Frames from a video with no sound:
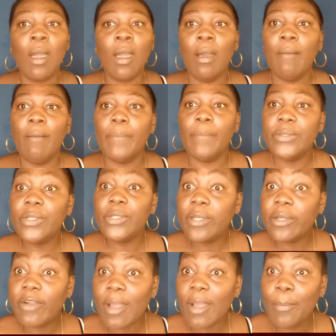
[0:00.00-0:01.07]
Me do the
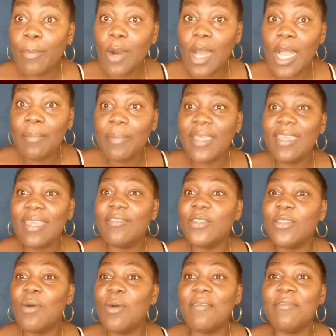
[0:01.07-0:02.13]
crab boil, me even do
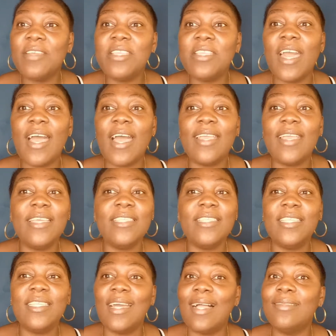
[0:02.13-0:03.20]
a video I eat it.
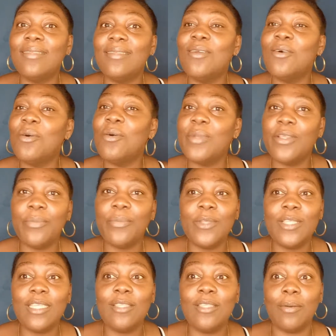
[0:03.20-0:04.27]
I'll know me not put
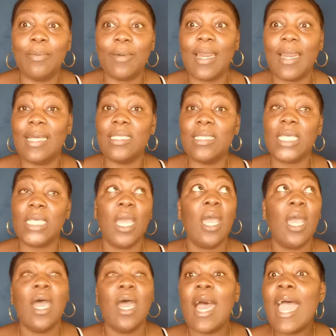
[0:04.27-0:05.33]
it up because
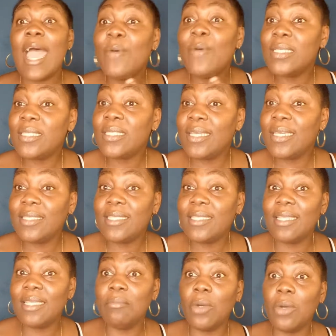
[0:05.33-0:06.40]
I was
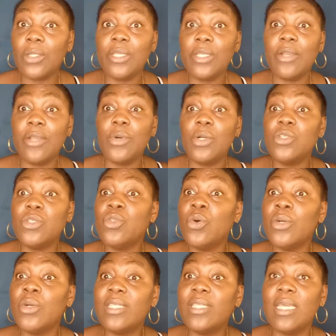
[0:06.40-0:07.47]
eating but there was no
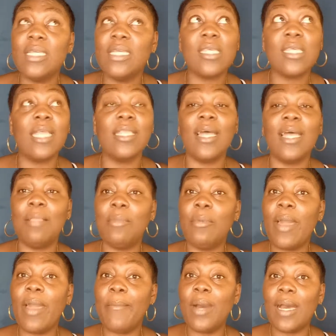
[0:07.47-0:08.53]
taste and I me
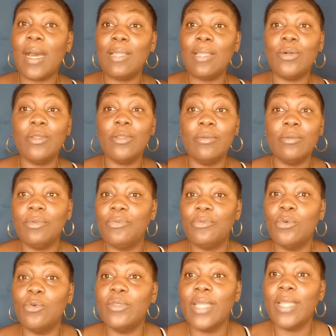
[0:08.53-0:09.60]
ball all the,
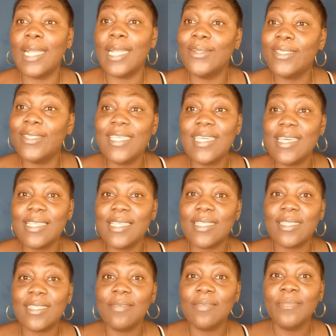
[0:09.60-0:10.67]
food no taste.
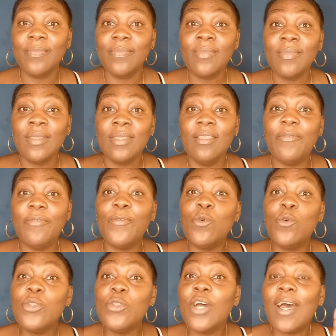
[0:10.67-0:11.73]
The food
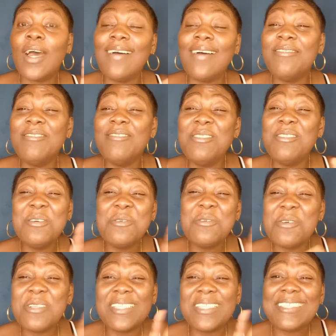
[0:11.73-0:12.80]
not have no
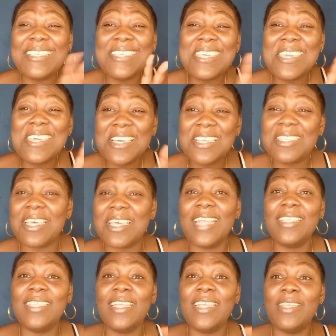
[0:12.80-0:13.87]
taste. And
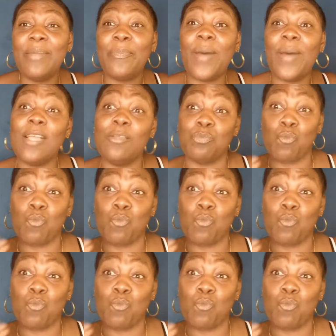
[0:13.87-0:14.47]
then the pan.